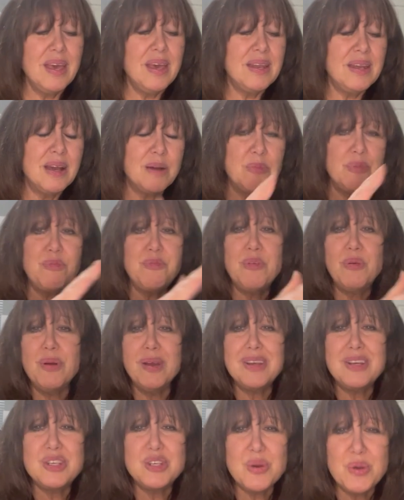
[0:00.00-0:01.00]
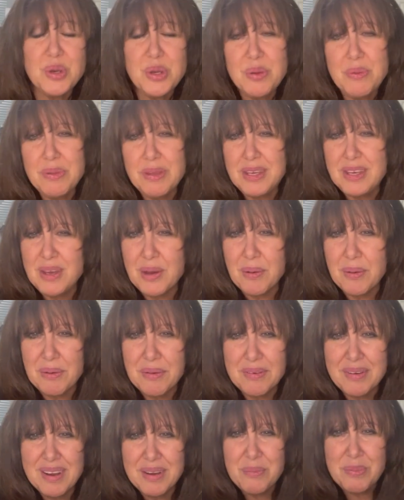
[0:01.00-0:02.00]
Now, before I show you the
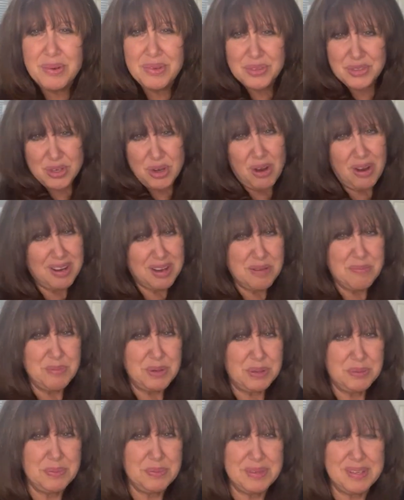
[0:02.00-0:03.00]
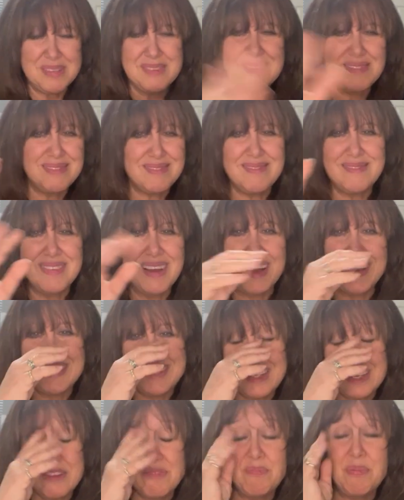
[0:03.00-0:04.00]
yarn, I will talk about this
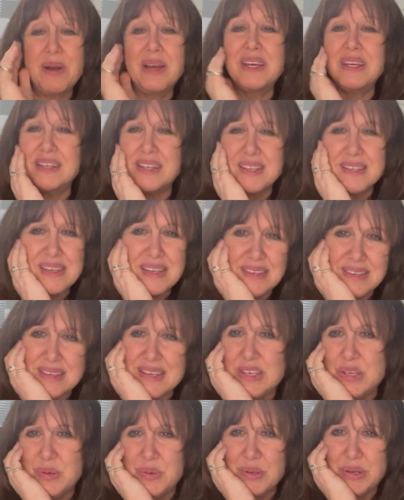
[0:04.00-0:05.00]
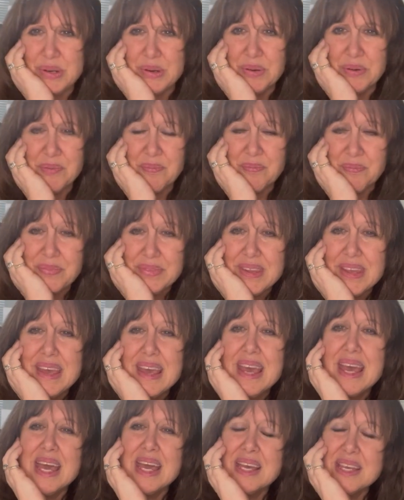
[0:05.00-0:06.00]
idea of buying discontinued yarn.
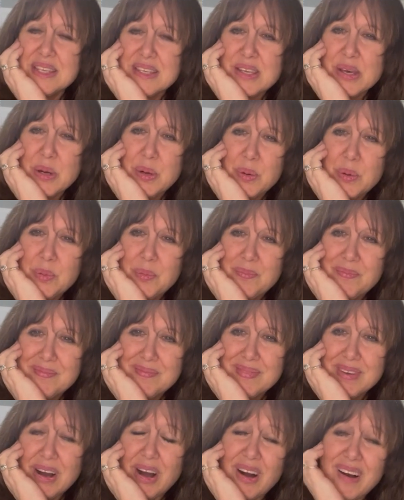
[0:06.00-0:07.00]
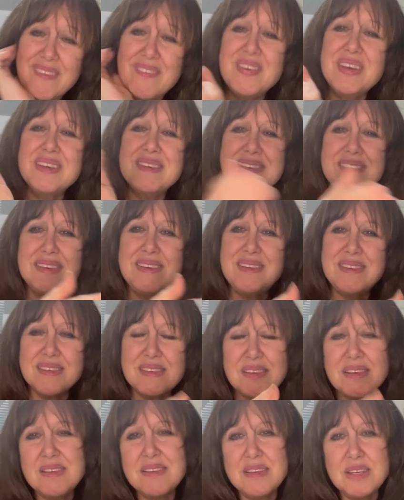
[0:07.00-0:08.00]
So obviously
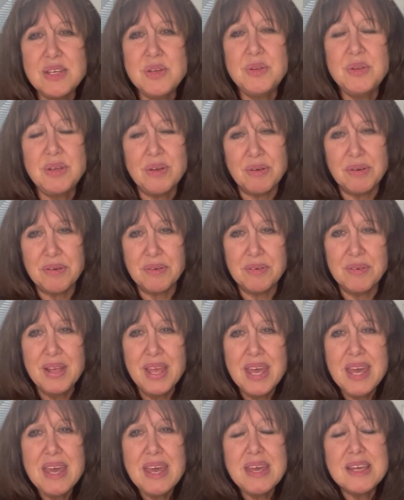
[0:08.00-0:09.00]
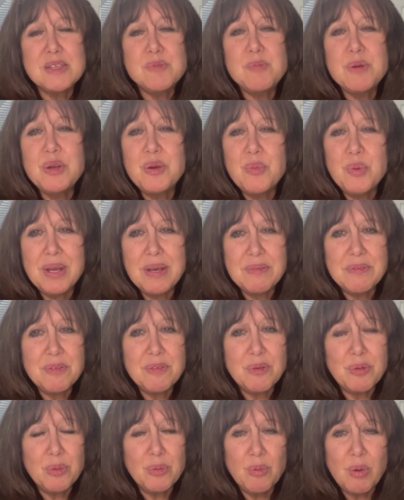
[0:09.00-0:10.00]
discontinued yarn has been around
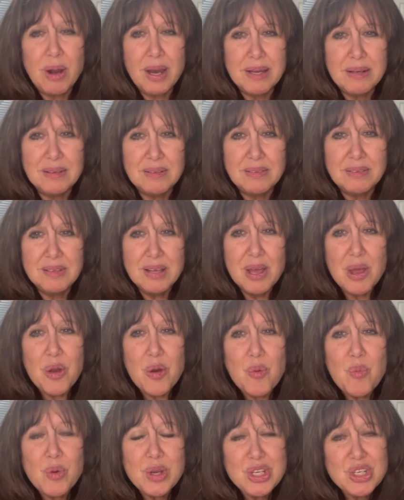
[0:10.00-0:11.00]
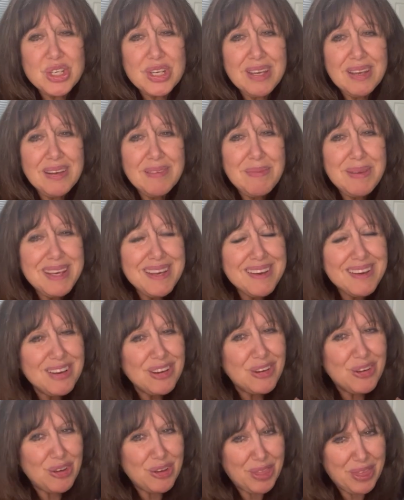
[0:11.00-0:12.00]
for a while, which can be a
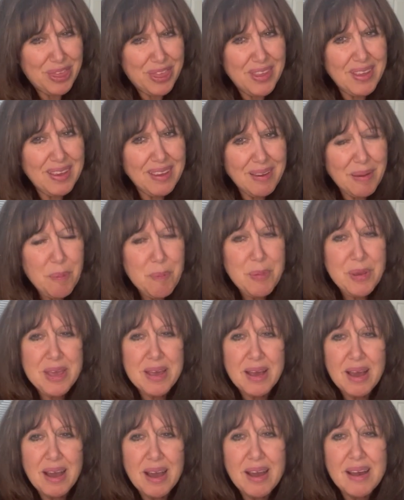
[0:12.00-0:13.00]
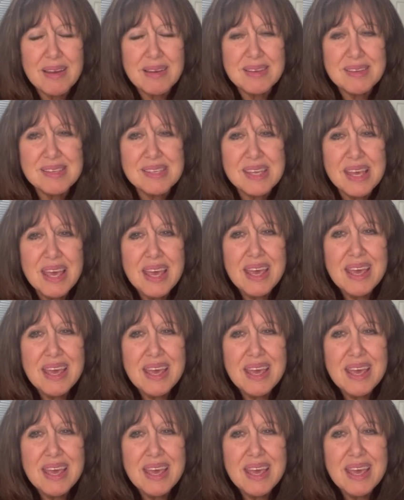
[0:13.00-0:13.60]
good thing, because